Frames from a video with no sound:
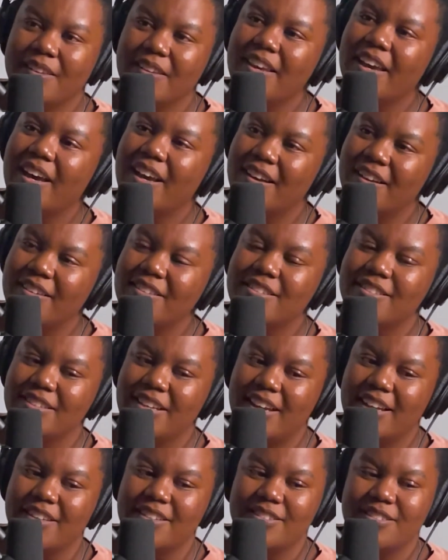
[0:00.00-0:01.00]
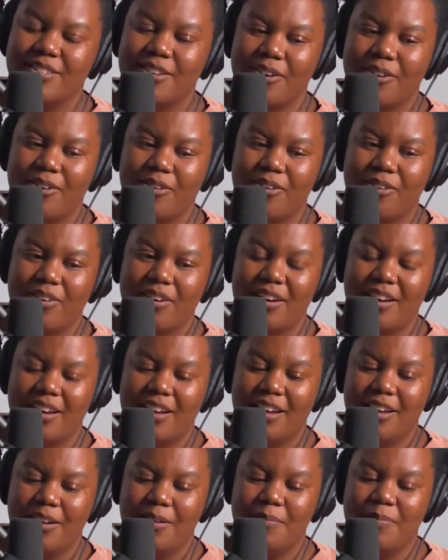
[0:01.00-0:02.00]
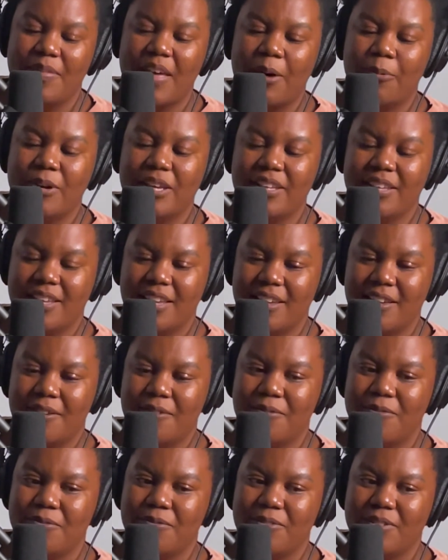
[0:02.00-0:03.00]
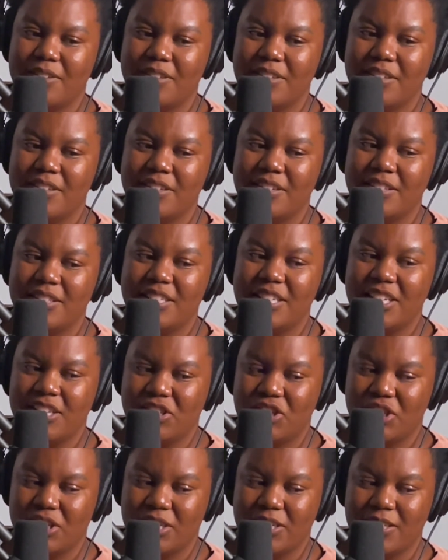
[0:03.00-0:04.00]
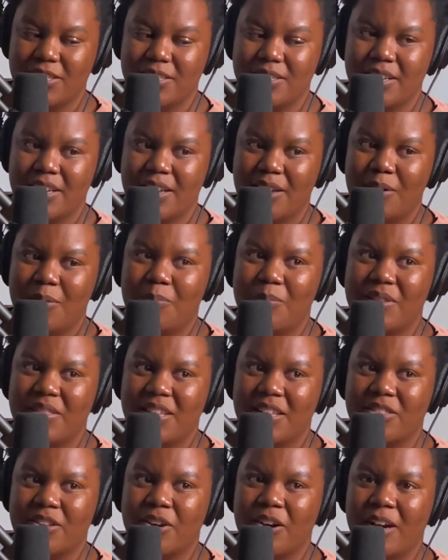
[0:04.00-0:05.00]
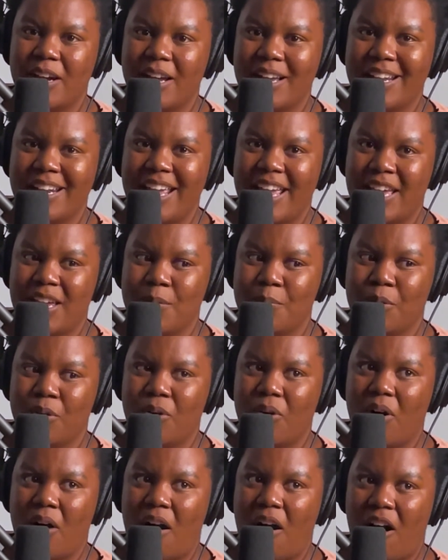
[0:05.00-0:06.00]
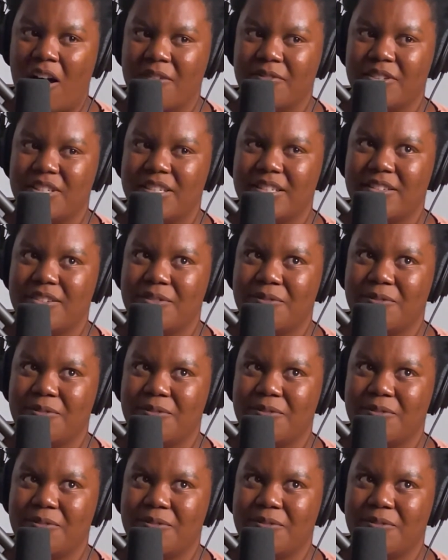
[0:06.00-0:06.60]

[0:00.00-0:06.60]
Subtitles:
Yeah. So that we give teachers, but that they're unable often to